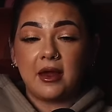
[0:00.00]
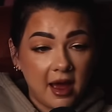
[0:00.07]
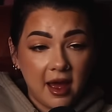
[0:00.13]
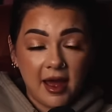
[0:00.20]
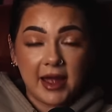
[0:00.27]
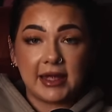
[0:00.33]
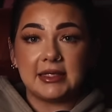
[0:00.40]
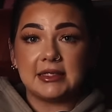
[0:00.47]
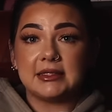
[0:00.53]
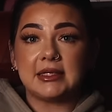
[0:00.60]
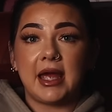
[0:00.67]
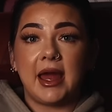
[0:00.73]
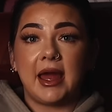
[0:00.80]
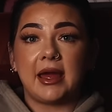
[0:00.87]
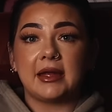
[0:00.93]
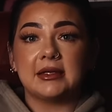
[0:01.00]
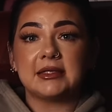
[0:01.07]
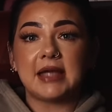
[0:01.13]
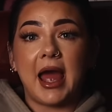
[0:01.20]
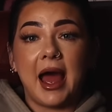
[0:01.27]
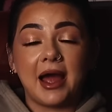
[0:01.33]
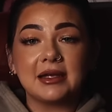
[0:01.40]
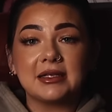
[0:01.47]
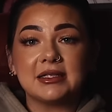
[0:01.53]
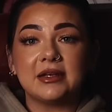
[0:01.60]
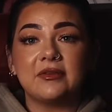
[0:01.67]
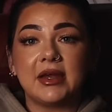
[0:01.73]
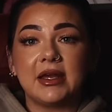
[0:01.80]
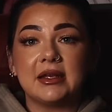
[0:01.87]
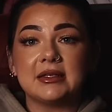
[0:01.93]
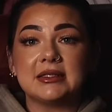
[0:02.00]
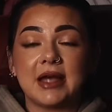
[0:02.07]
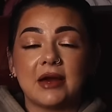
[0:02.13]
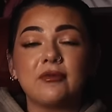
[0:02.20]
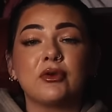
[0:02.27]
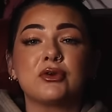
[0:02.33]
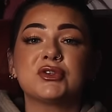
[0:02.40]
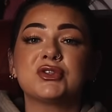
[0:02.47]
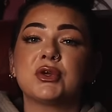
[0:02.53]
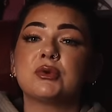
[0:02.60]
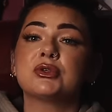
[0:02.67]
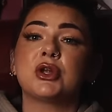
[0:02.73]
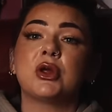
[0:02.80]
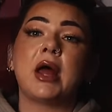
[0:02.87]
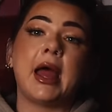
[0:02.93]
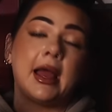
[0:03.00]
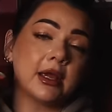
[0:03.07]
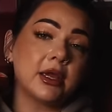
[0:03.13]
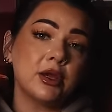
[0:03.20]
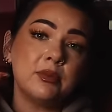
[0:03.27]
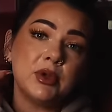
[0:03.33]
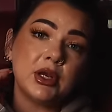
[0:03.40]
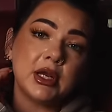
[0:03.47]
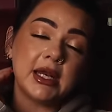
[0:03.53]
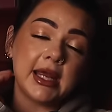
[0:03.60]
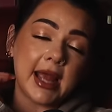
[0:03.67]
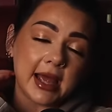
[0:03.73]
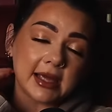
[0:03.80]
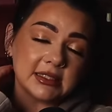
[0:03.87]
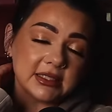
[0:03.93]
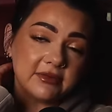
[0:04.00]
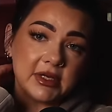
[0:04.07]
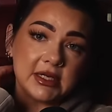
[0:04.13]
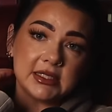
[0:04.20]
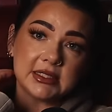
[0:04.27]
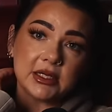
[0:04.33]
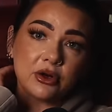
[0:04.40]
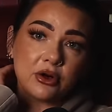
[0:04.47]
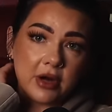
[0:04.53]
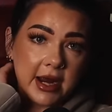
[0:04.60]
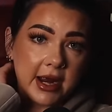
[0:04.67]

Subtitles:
kind, and active in several social and community activities in her